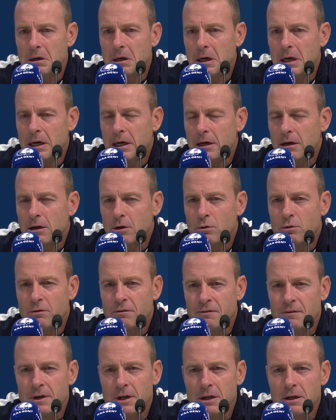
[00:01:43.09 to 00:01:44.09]
I had a good
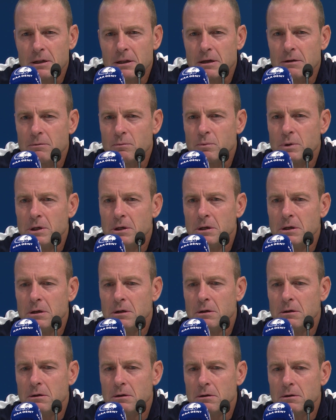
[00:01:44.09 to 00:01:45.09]
feeling that
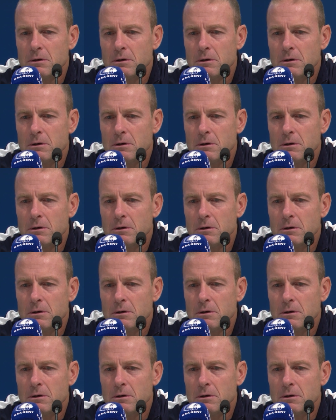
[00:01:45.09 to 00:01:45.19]
we